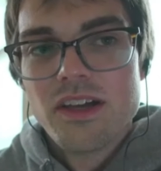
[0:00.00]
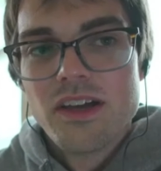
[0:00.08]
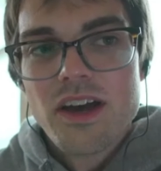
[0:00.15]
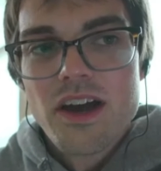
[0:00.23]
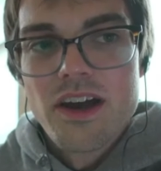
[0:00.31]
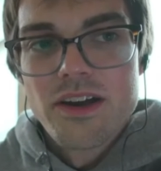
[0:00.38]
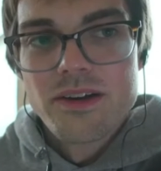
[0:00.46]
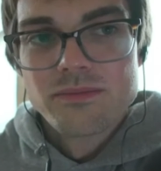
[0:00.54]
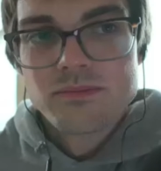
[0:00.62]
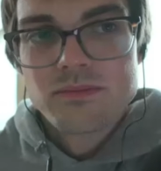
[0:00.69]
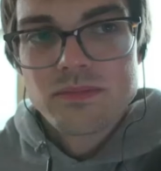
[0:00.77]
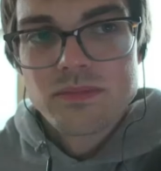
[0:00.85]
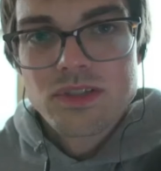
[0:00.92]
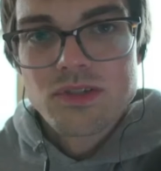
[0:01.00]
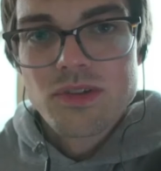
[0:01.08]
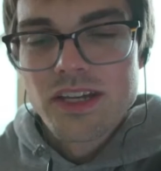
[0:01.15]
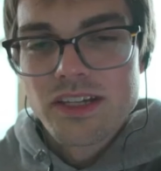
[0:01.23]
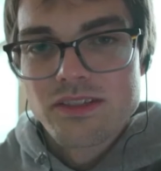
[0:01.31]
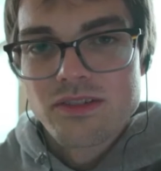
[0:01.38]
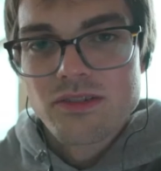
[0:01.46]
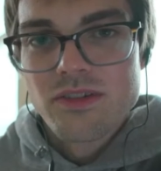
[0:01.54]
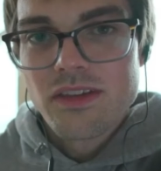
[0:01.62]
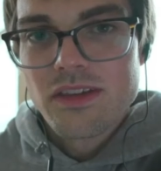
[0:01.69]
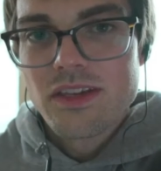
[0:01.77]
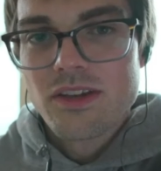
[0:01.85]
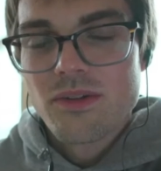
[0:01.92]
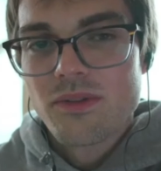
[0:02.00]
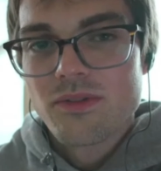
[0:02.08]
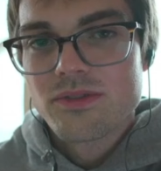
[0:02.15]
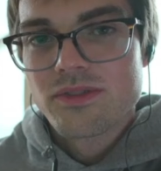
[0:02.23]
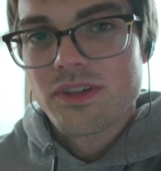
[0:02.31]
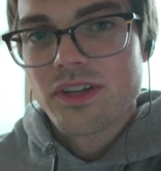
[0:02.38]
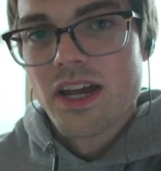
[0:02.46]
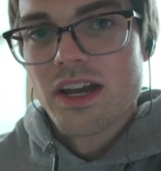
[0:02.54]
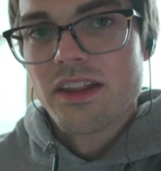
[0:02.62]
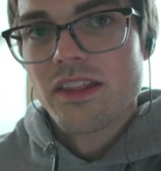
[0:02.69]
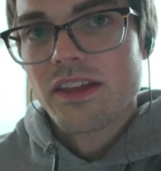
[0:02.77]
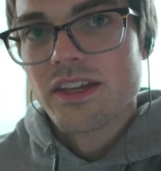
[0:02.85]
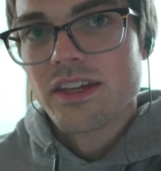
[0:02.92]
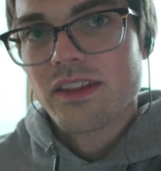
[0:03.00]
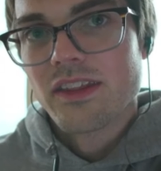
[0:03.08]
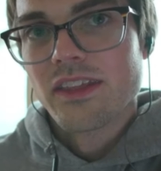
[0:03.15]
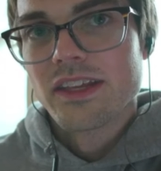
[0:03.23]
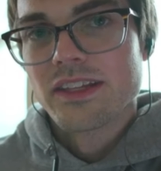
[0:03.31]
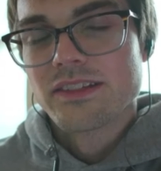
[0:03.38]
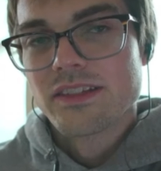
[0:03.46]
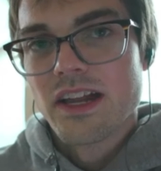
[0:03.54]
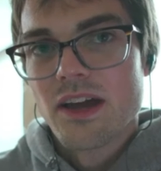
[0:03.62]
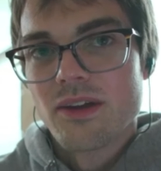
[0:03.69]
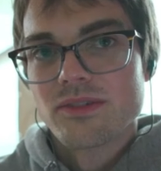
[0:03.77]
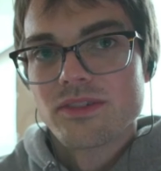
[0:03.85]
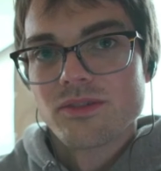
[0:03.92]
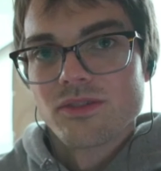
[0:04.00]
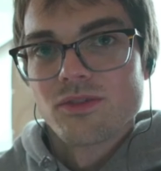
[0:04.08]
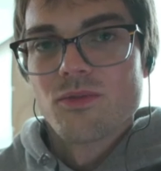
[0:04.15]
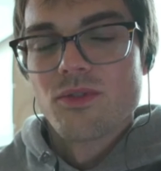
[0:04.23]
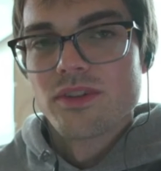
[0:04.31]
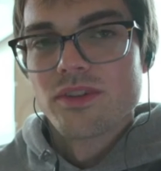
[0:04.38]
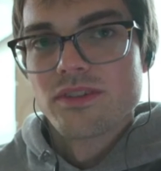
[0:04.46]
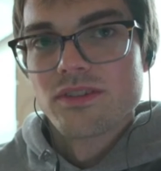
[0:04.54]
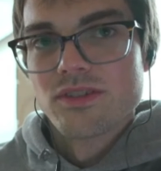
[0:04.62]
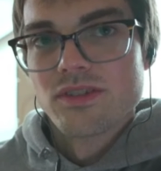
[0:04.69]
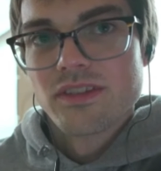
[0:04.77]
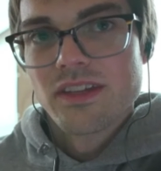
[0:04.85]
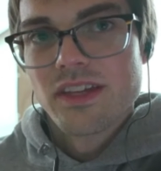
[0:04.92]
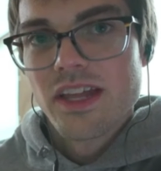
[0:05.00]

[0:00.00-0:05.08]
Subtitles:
Um, so yeah, so there's the kind of like the things that I always look towards is just